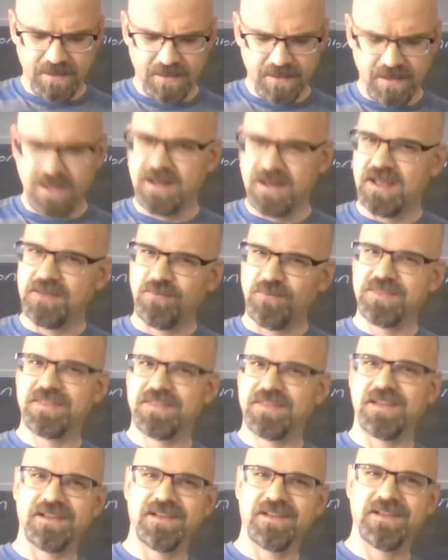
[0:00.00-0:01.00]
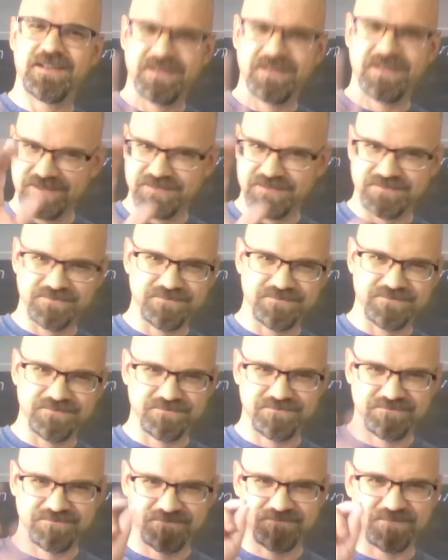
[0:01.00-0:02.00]
And one thing,
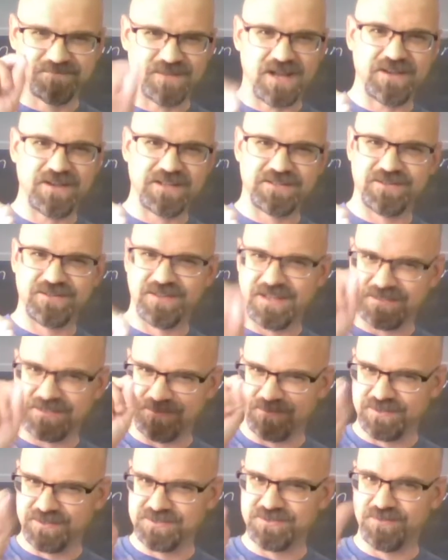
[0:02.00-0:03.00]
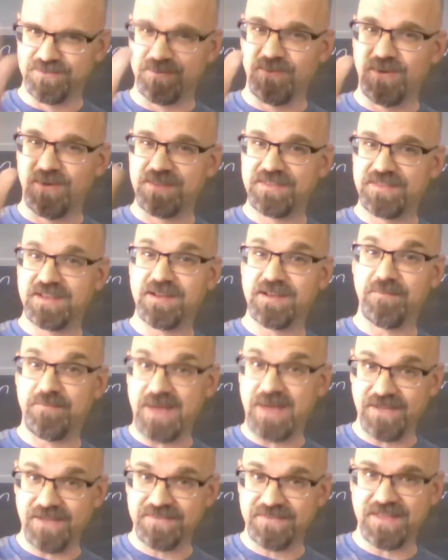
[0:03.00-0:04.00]
I'll get to a lesson really soon, but one thing
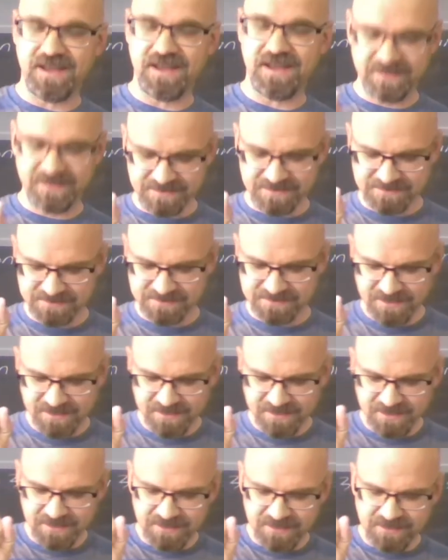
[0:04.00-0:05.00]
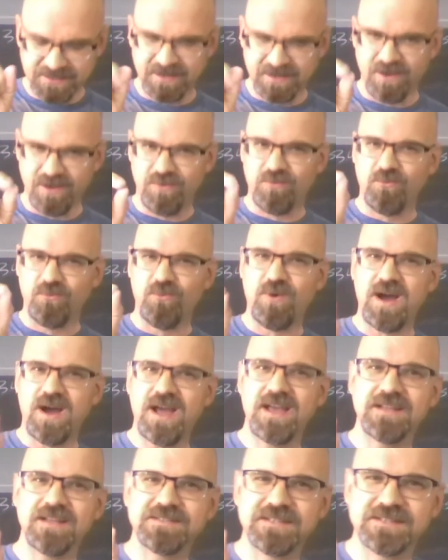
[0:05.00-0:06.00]
about that is,
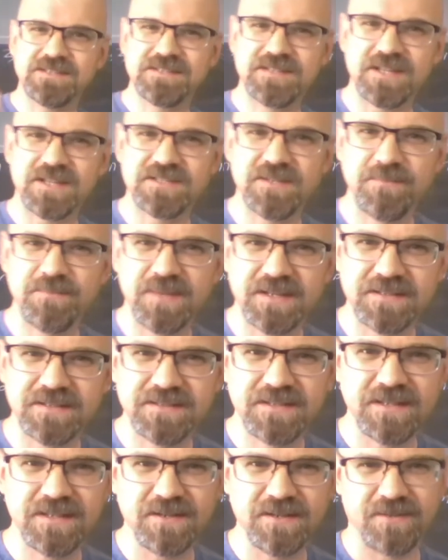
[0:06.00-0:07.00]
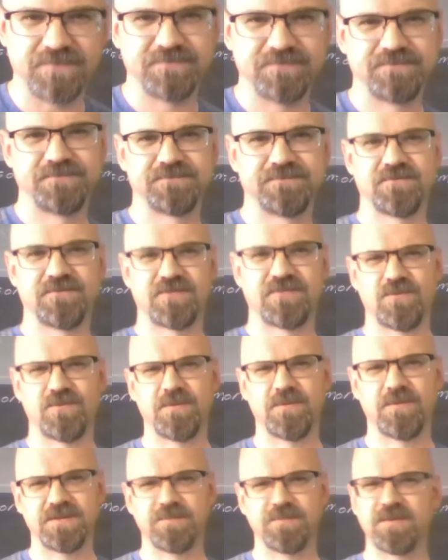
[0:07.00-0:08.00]
why is it such a big deal for a
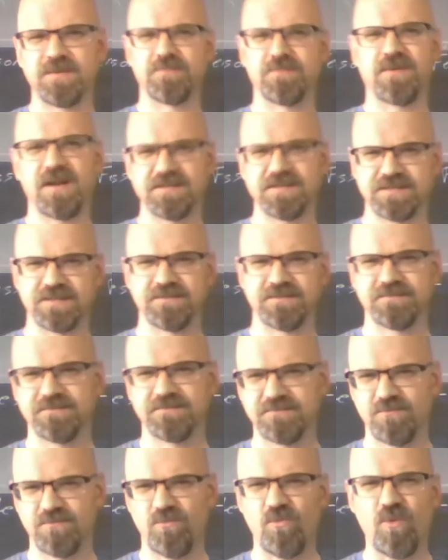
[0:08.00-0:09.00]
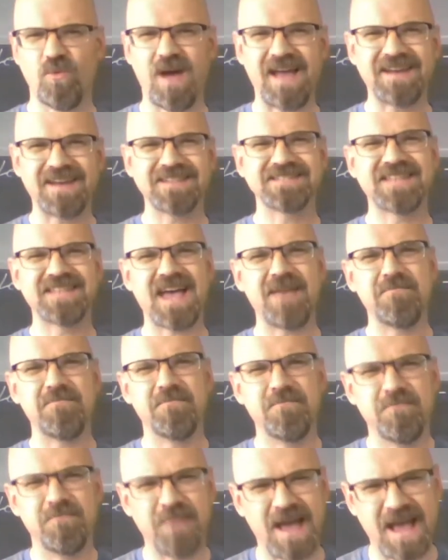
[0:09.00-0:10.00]
woman to be the president? Why does that
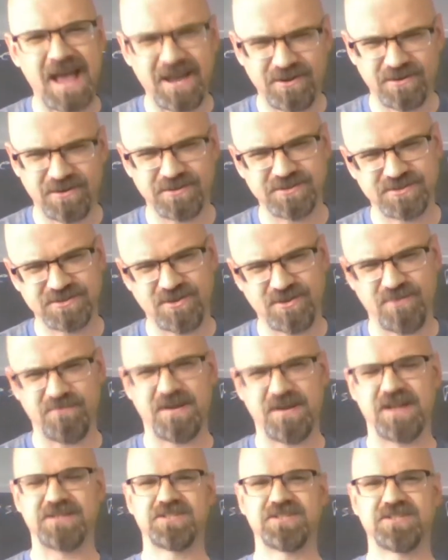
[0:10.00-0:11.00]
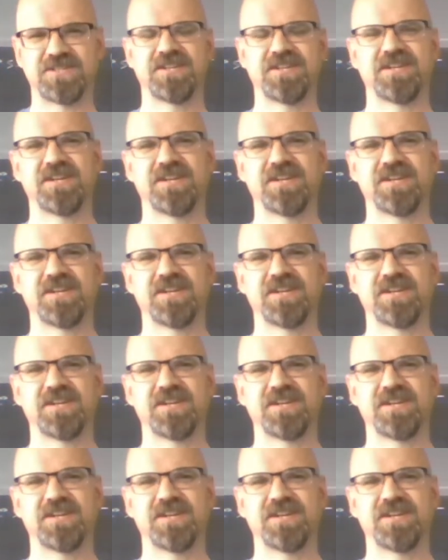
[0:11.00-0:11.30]
matter so much?